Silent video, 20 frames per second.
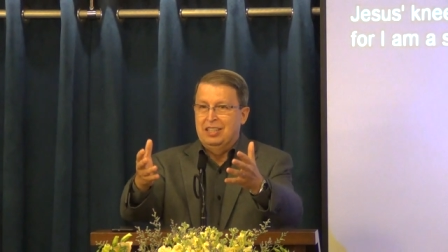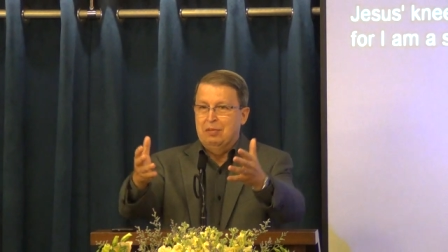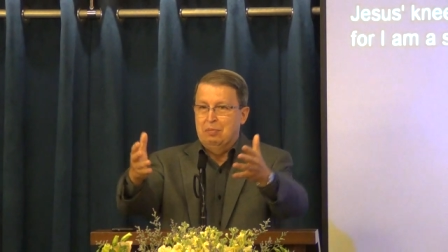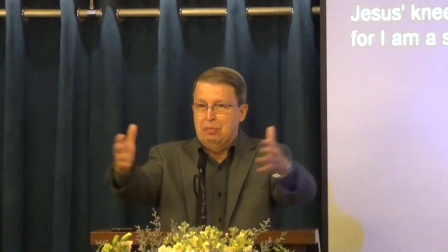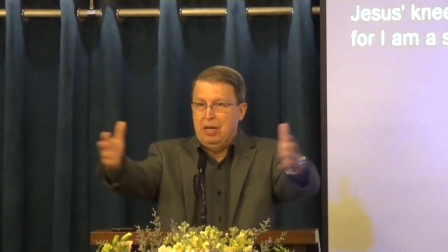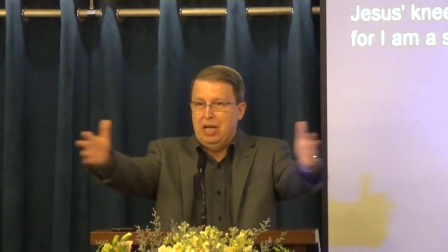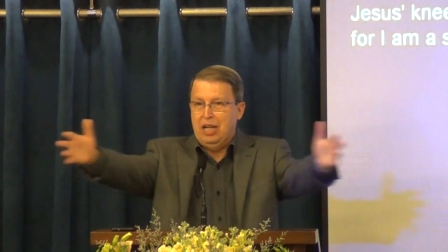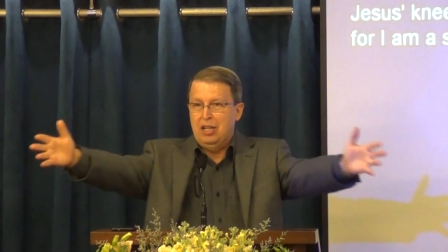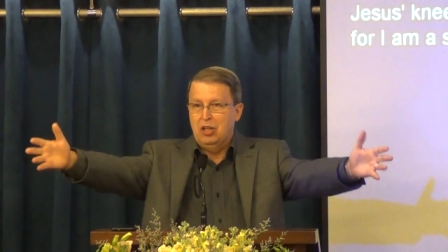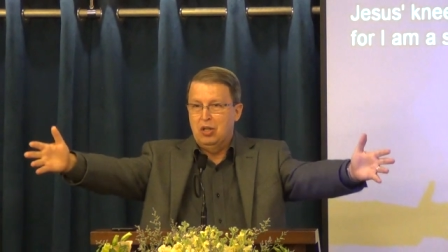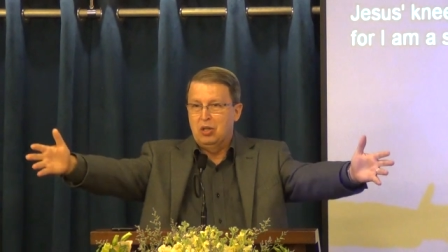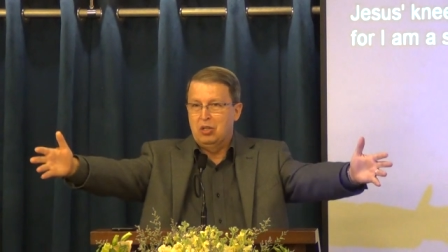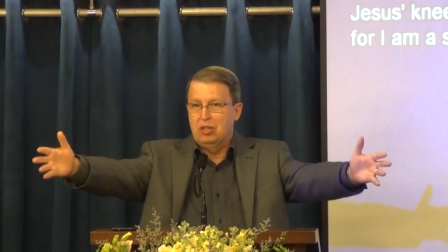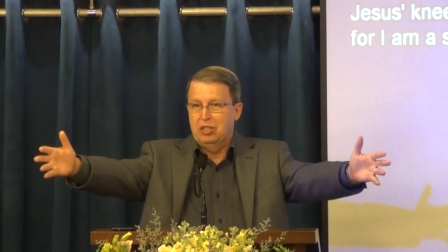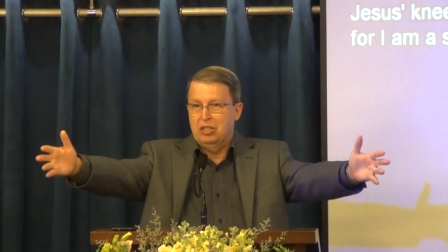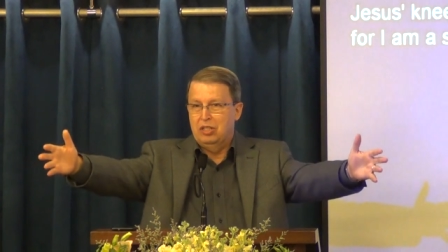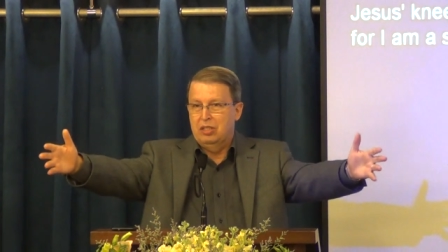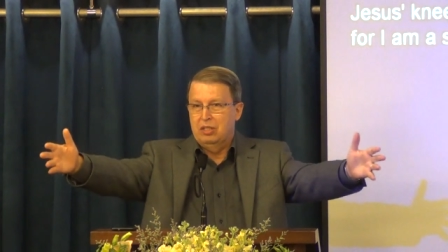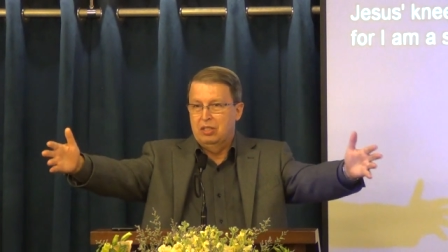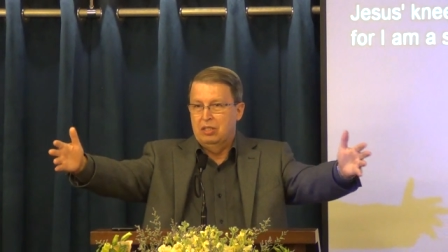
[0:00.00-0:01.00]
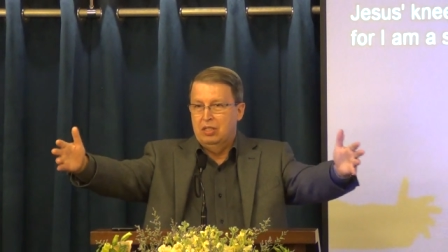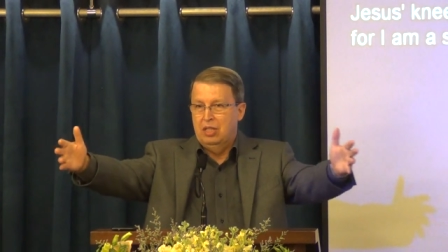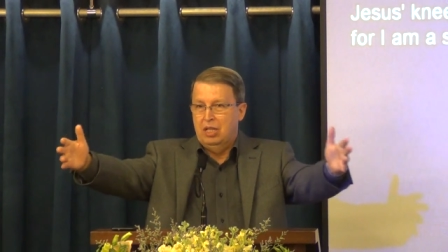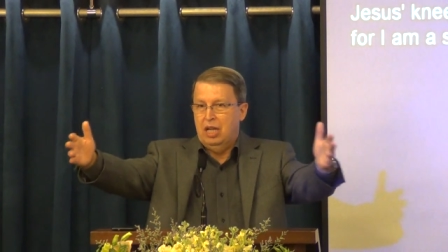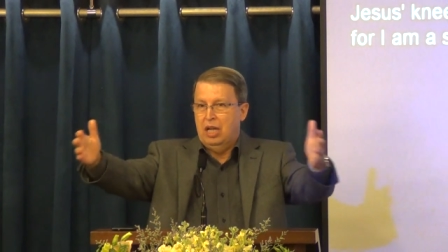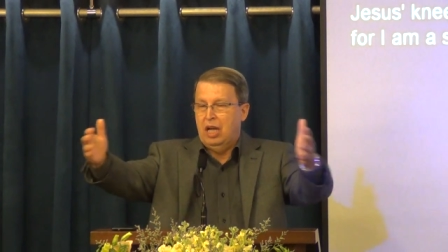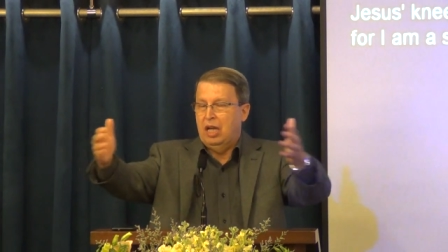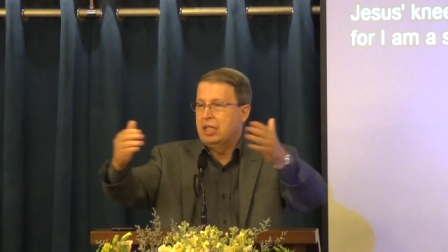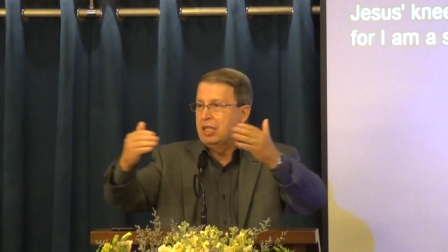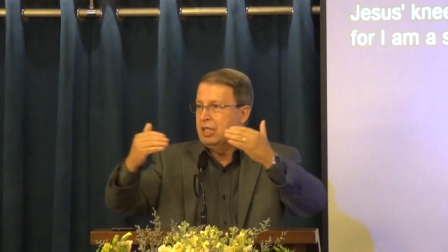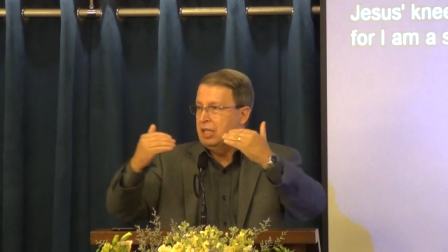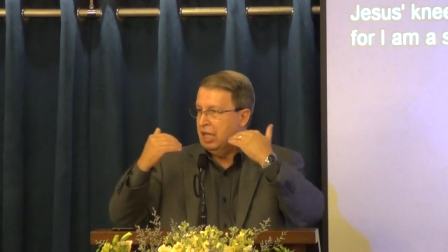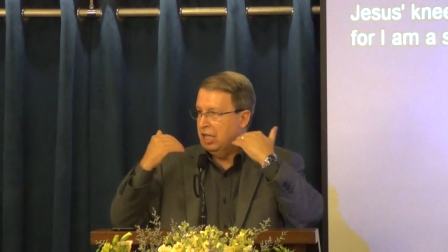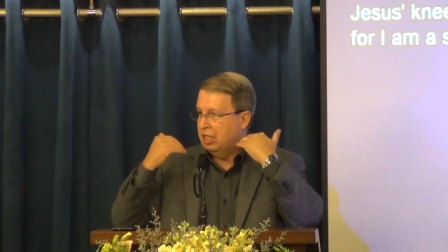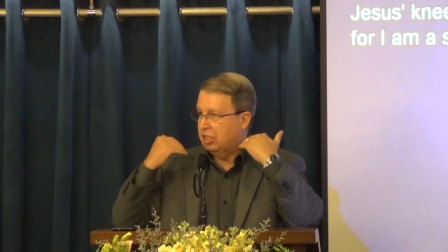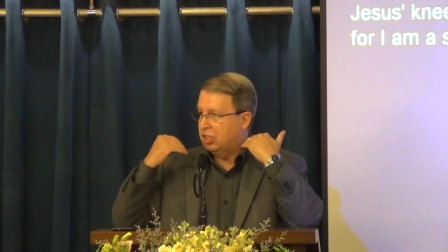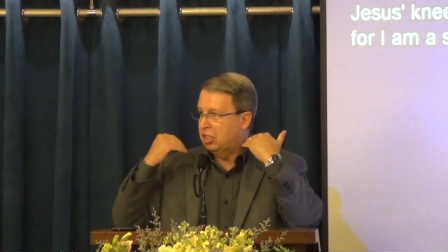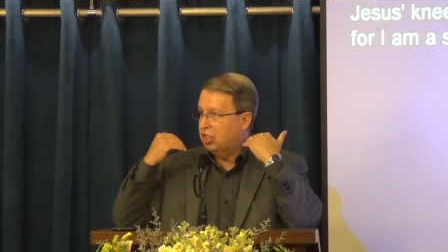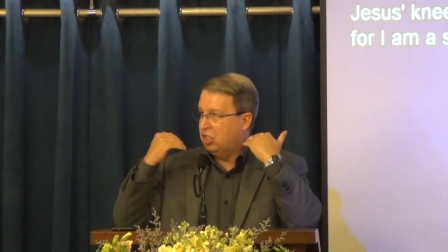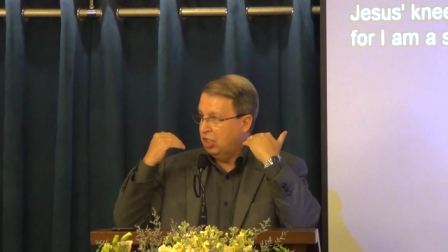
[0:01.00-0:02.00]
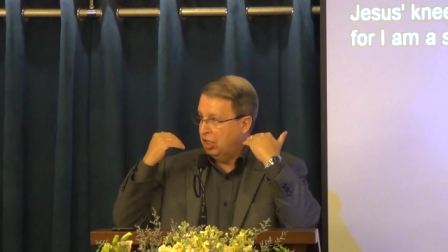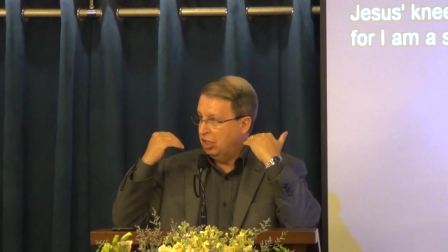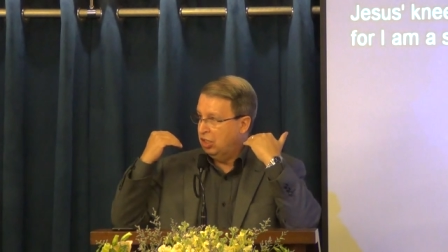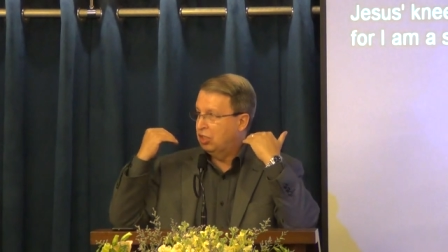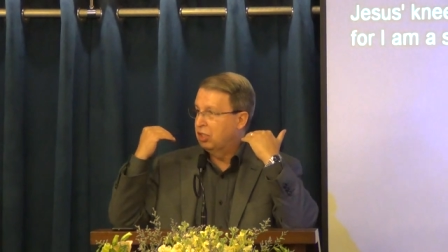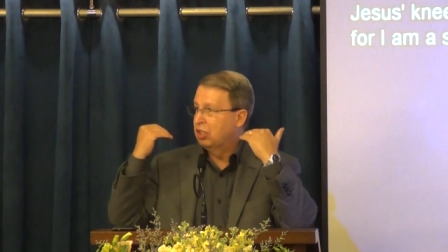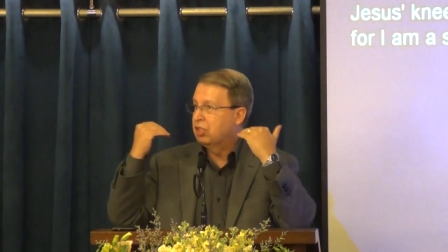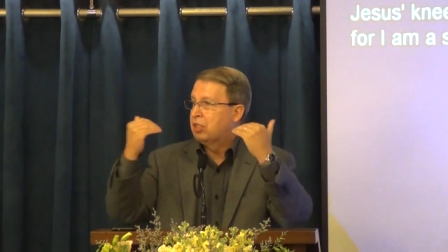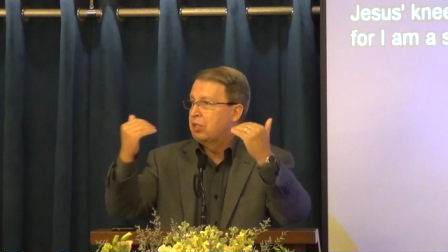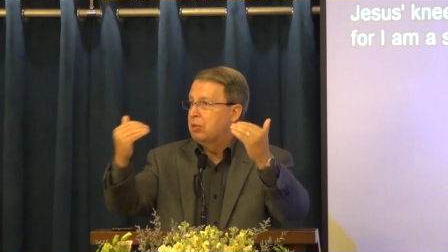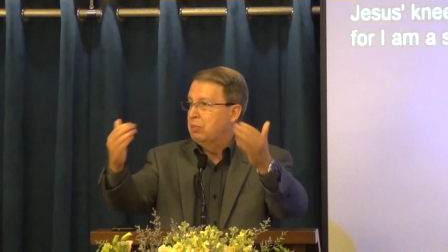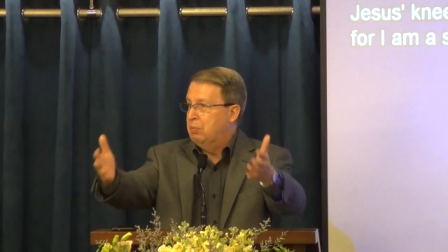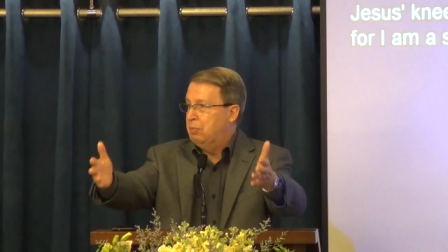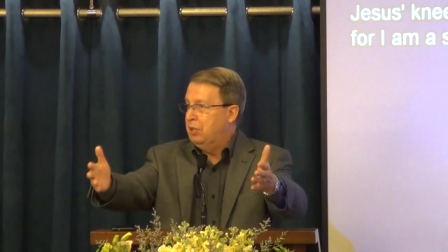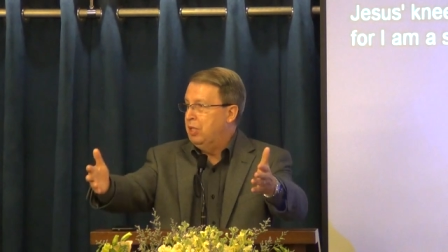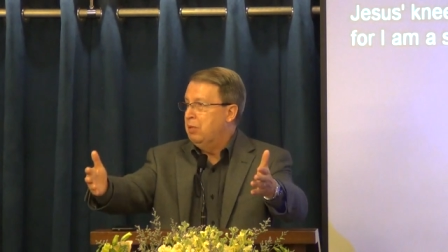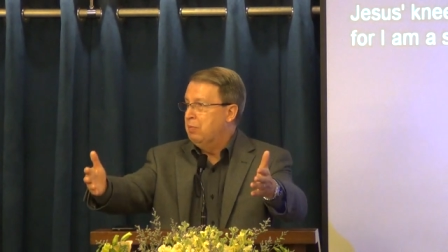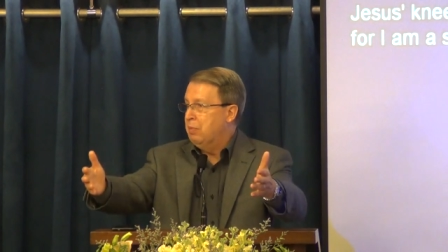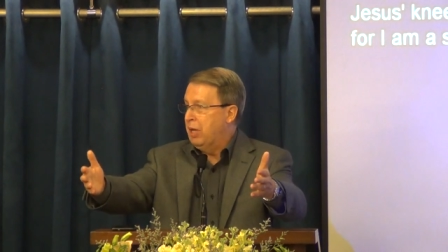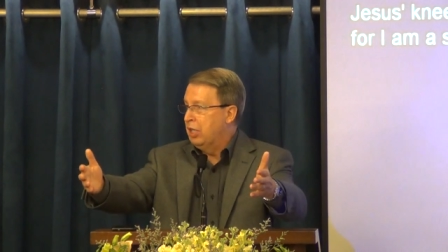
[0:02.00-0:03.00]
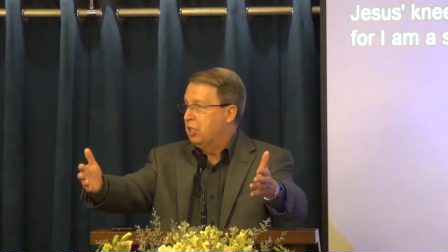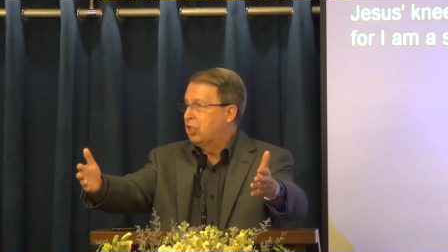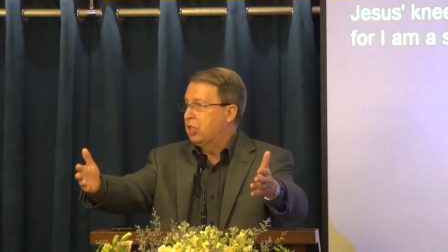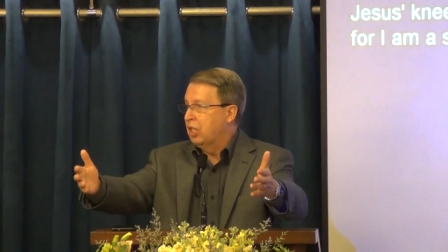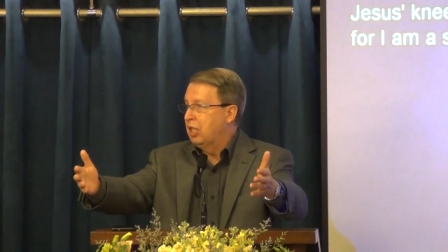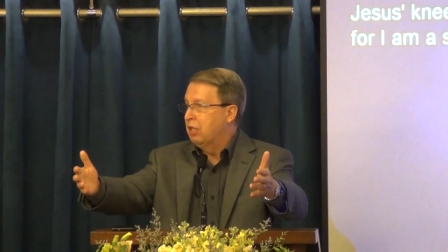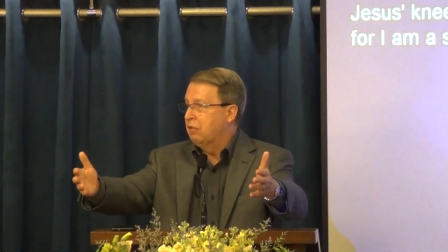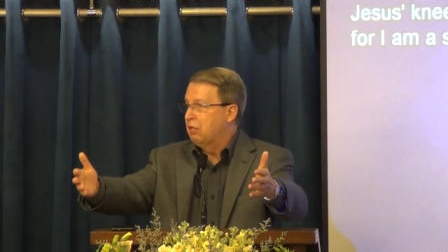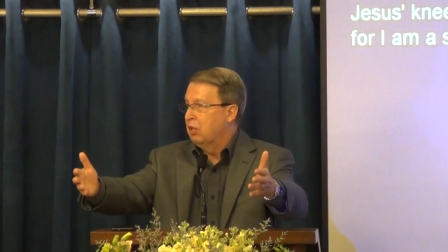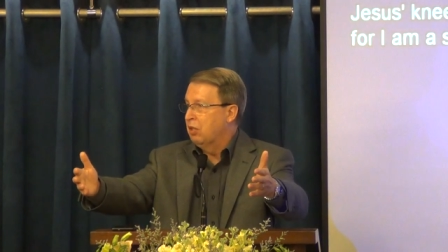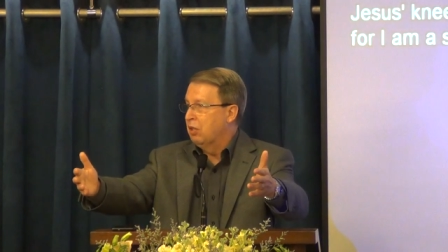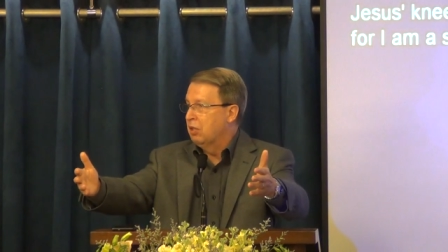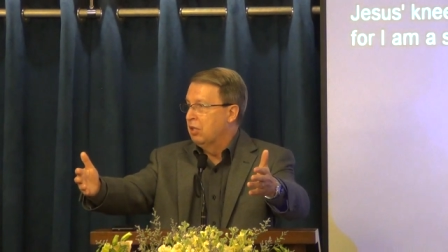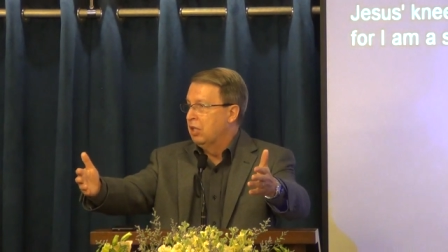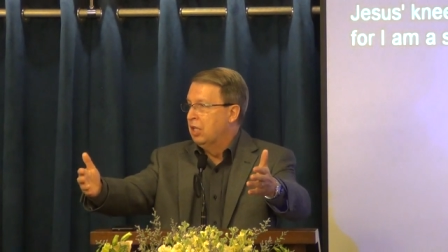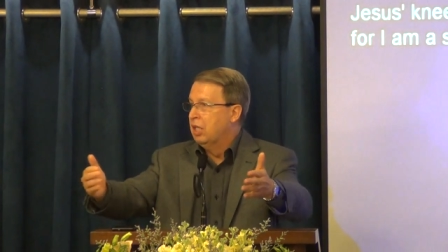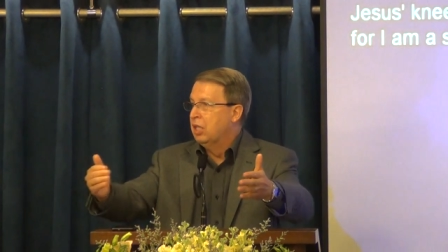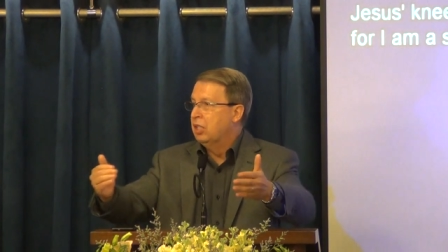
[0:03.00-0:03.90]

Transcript: My Lord, yes, Jesus, be my Savior.